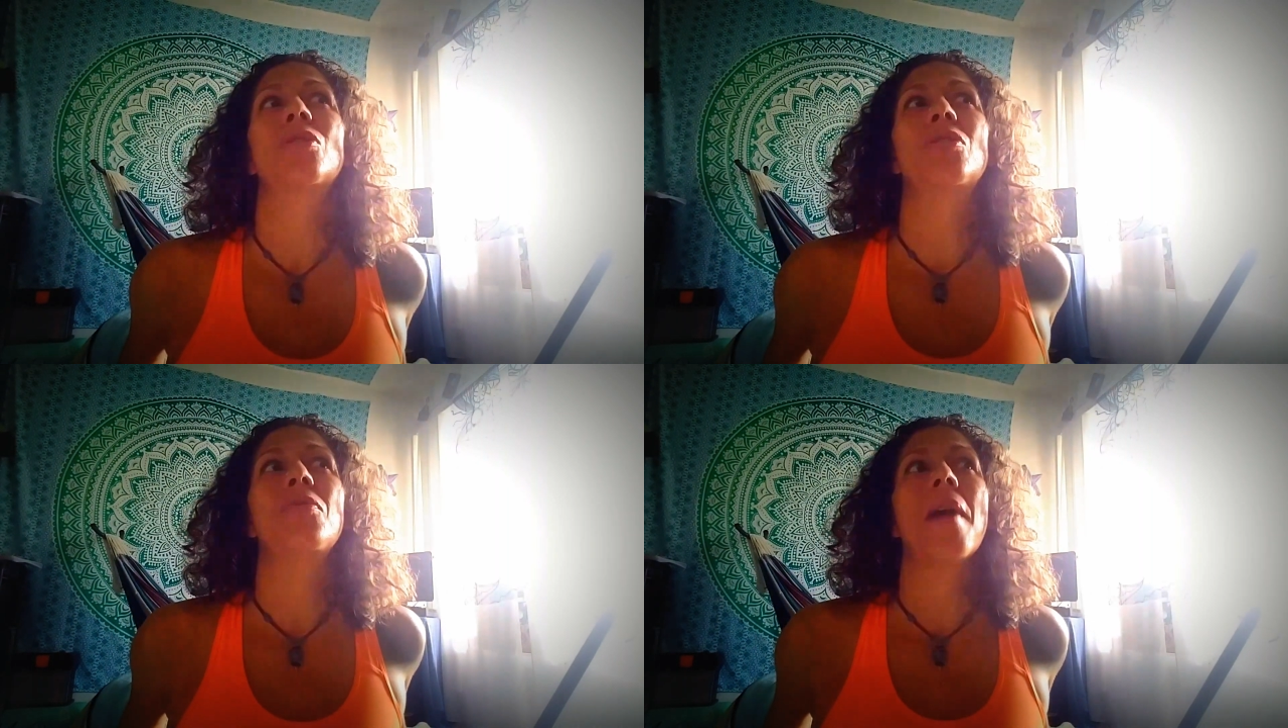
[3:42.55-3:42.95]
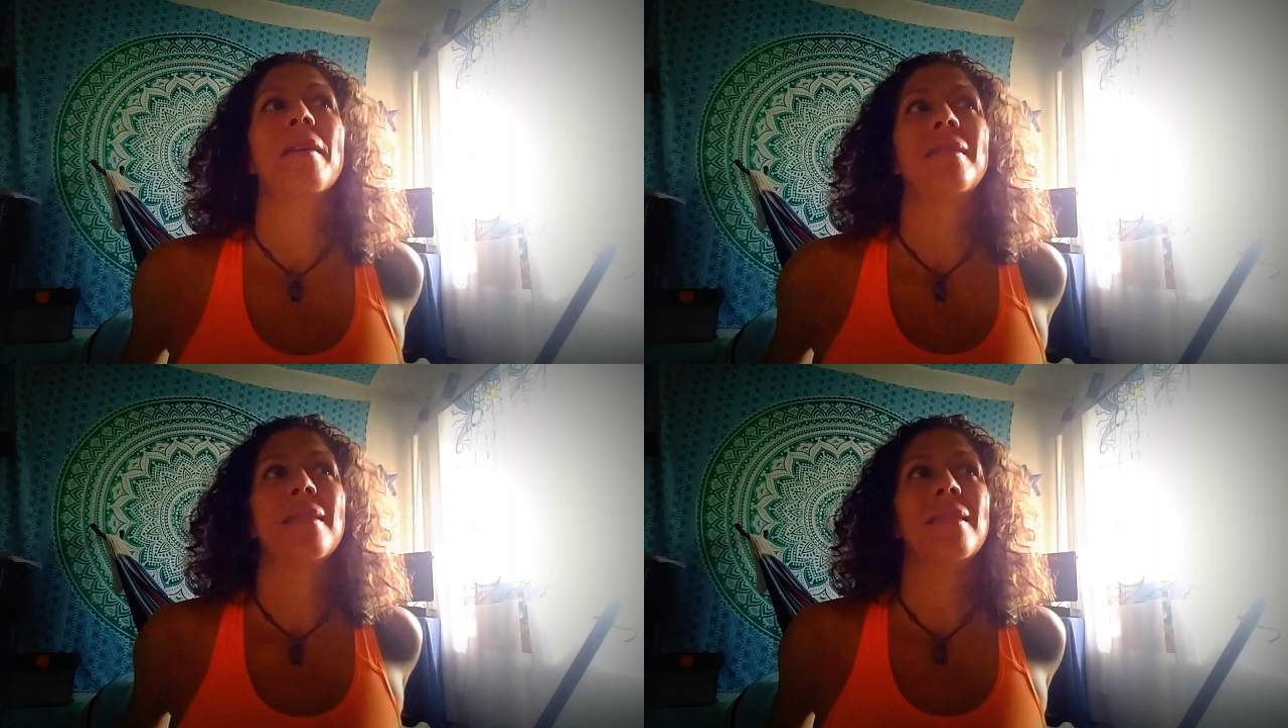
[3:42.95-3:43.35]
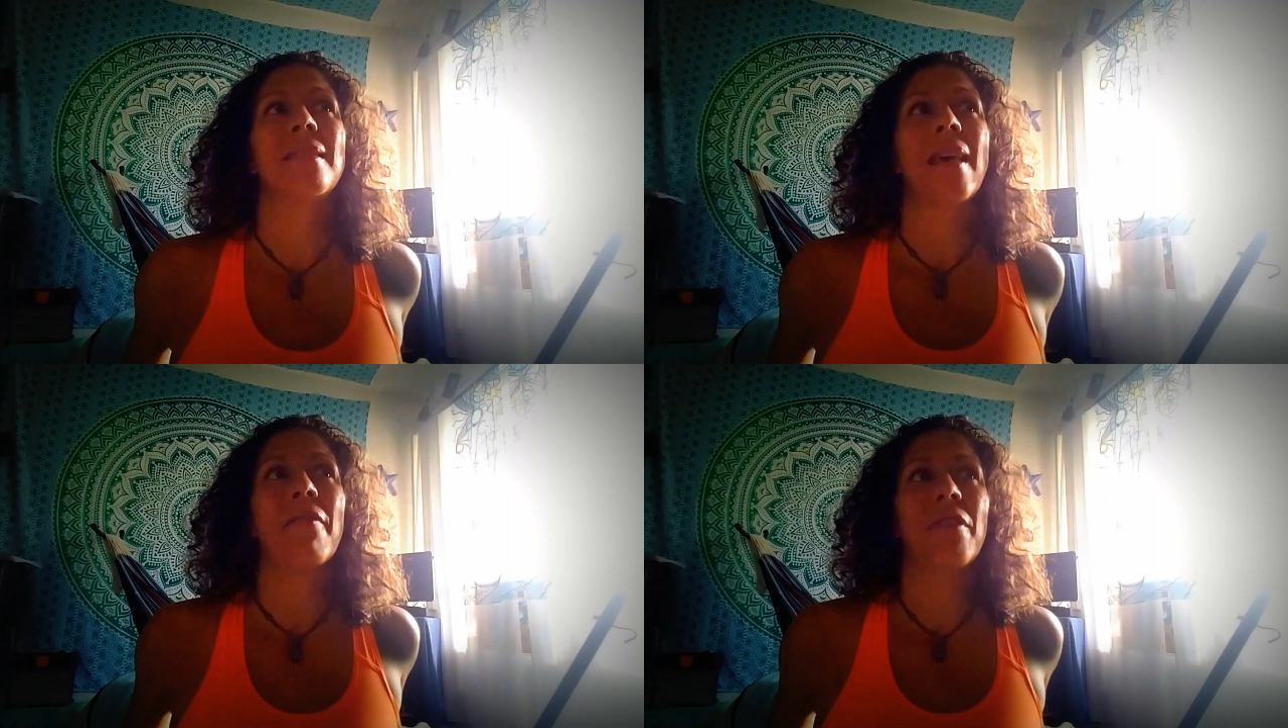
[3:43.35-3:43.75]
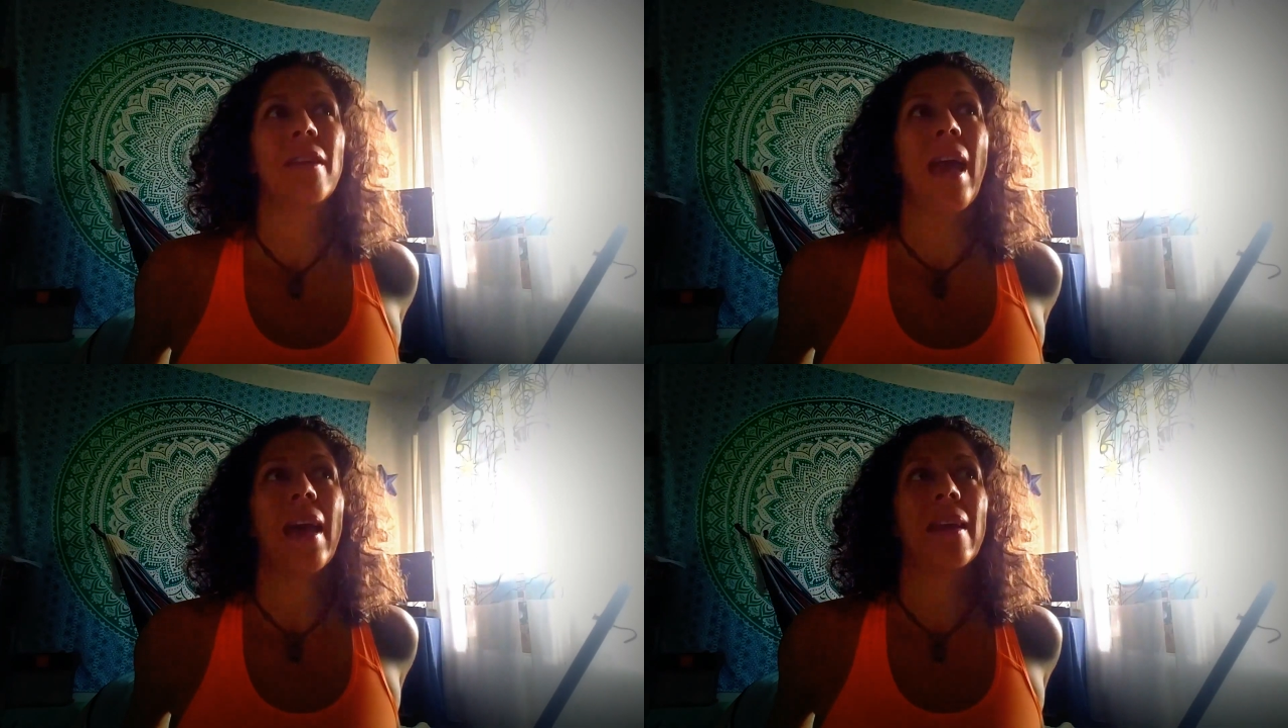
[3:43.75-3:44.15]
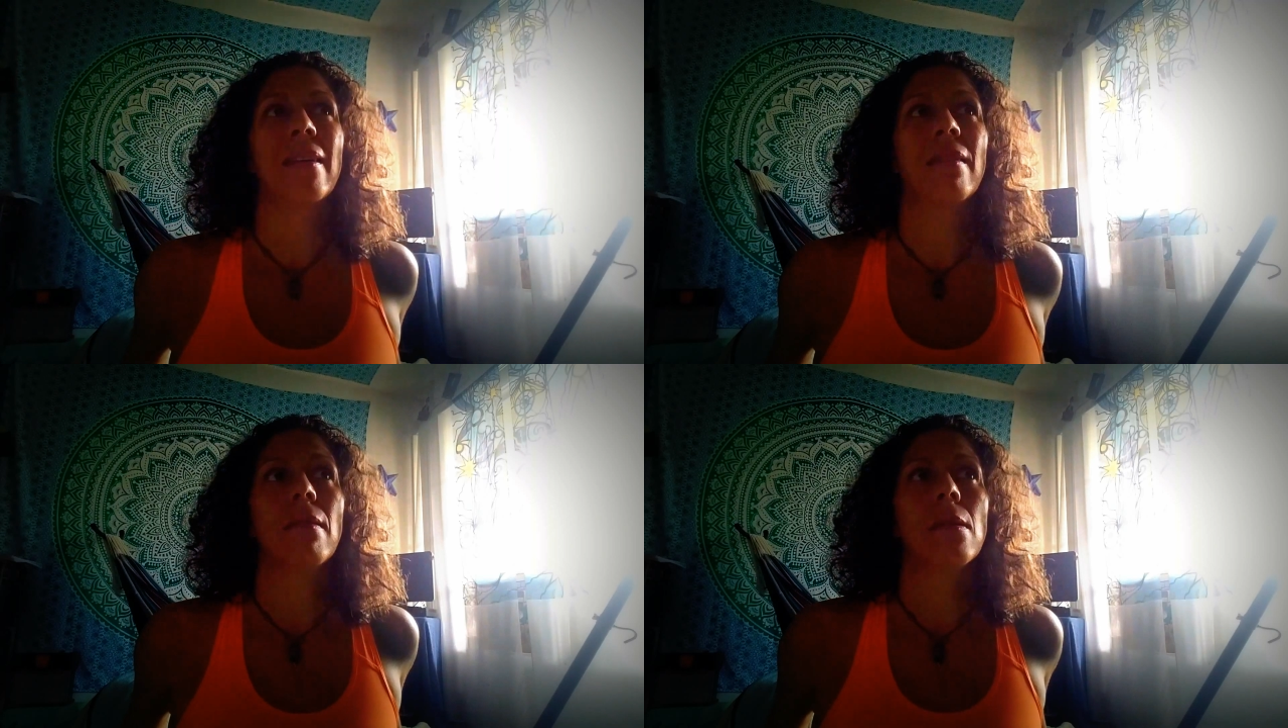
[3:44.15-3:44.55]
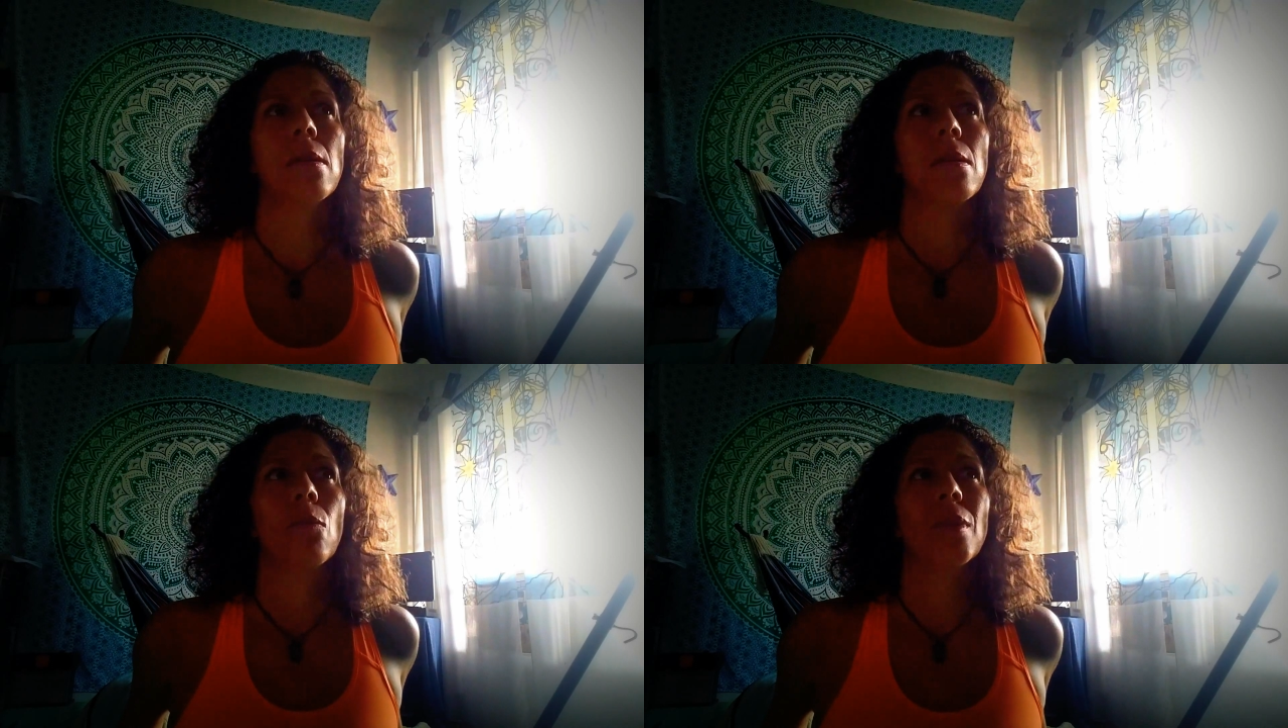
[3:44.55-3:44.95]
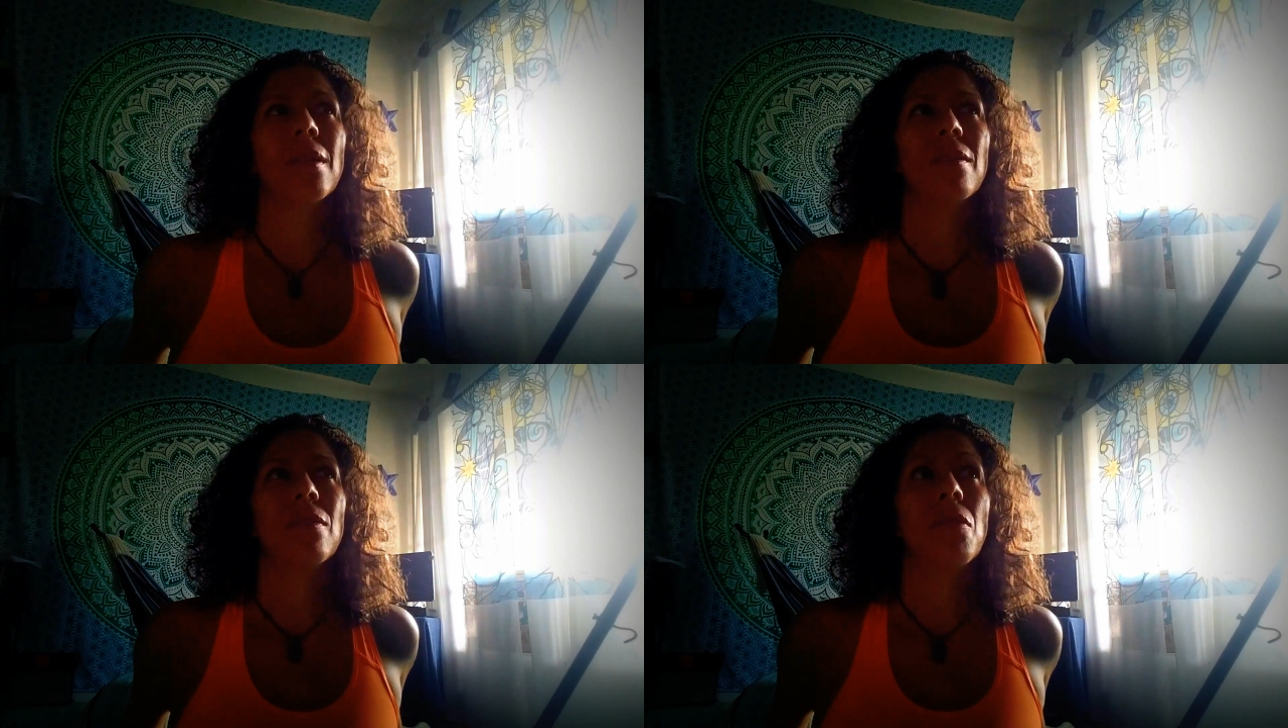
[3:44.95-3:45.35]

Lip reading: 2007, and was it,